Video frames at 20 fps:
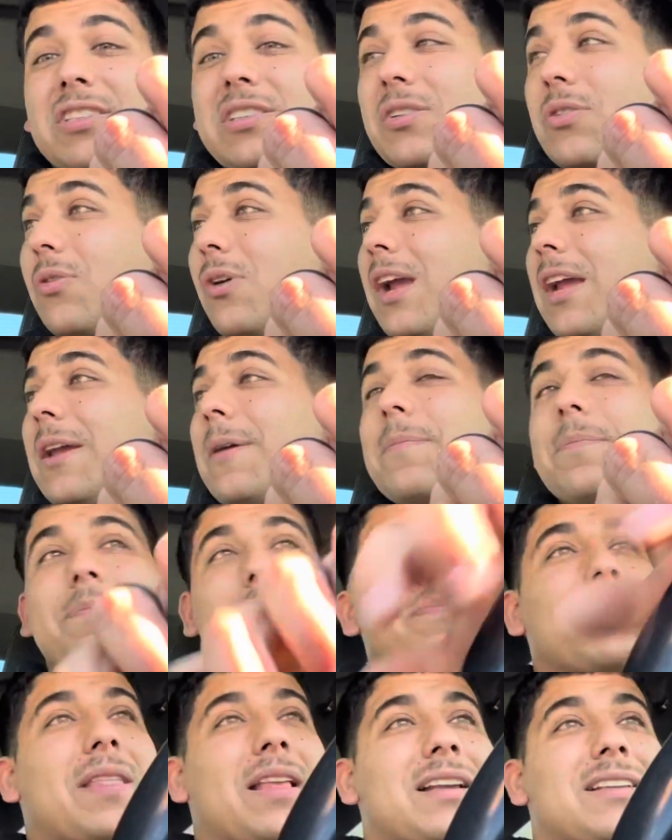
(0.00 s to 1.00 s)
great,
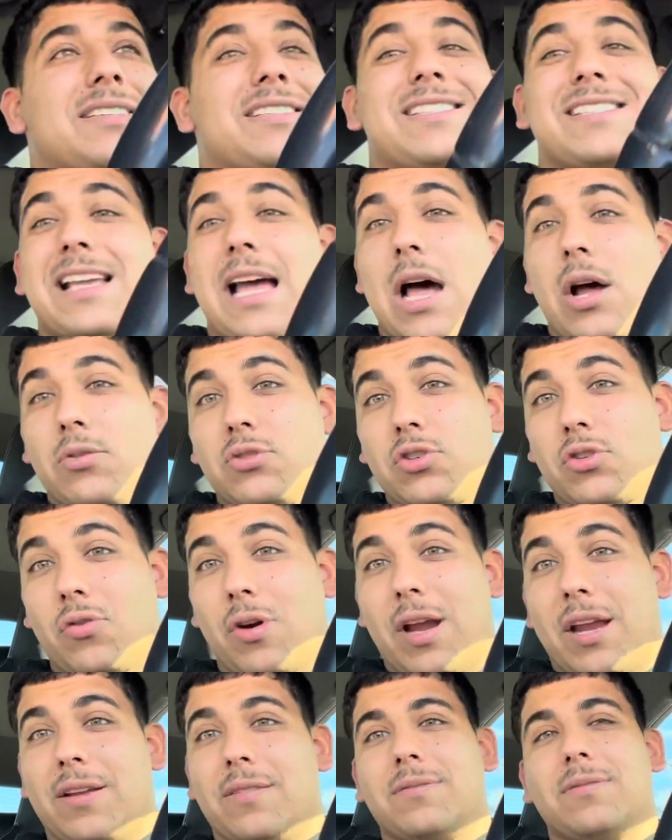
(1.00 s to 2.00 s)
sounds
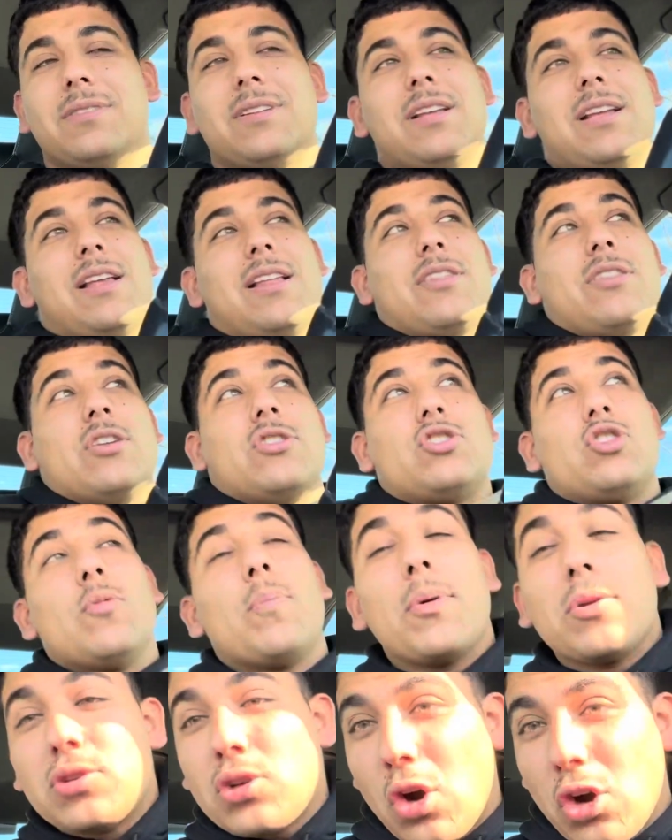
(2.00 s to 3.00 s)
great, the
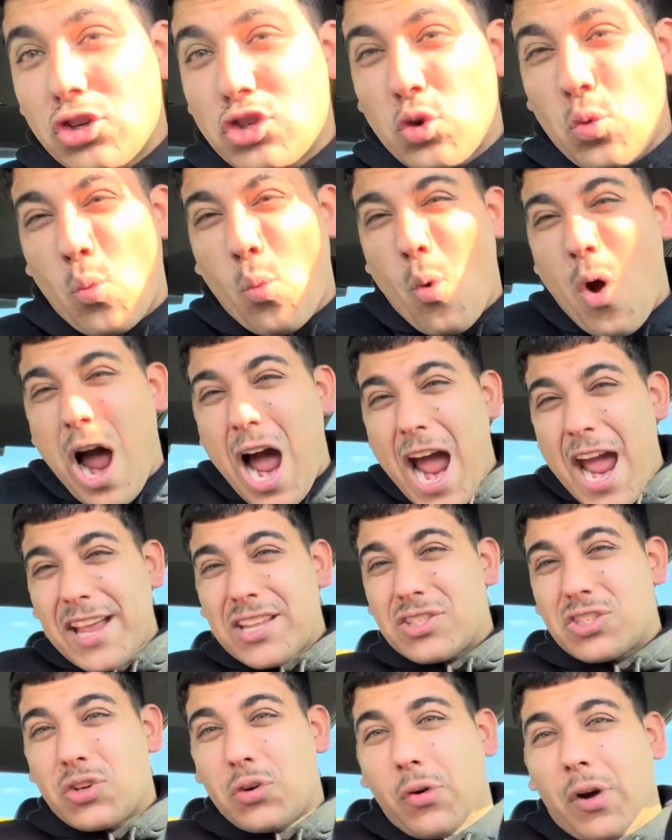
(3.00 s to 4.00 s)
supercharger
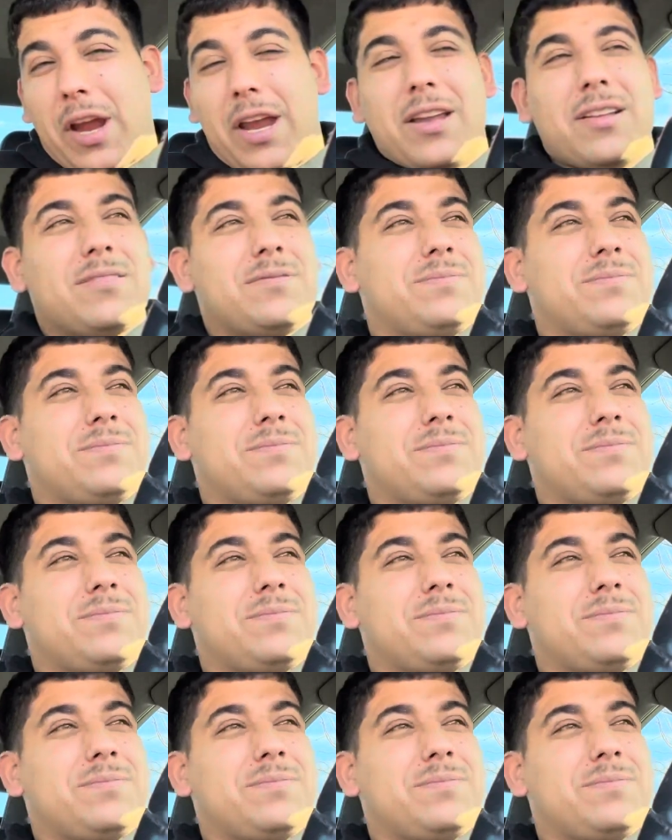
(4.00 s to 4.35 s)
whines great,